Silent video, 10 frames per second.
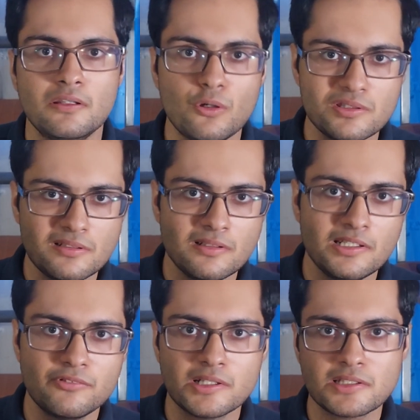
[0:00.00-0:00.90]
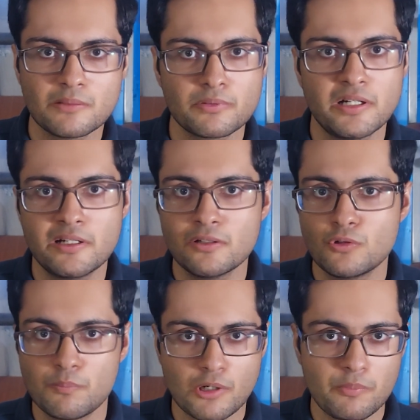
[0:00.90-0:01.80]
Now is it really worth upgrading to a
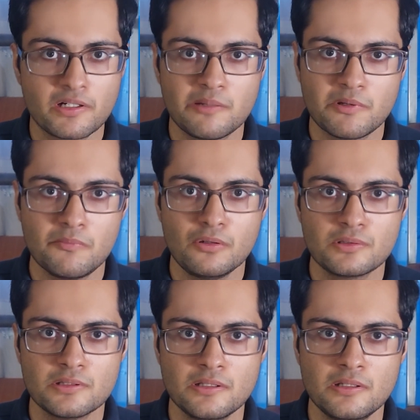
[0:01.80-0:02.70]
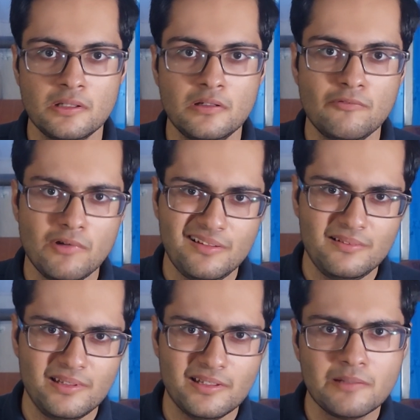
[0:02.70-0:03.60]
proper gaming mouse? Well,
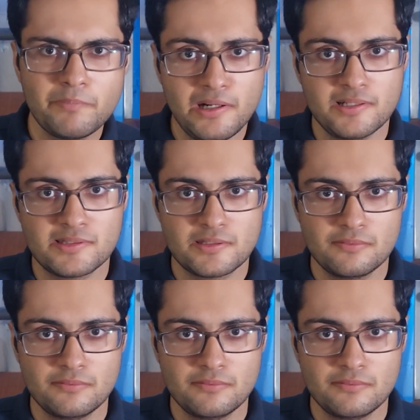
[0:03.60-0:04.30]
it depends.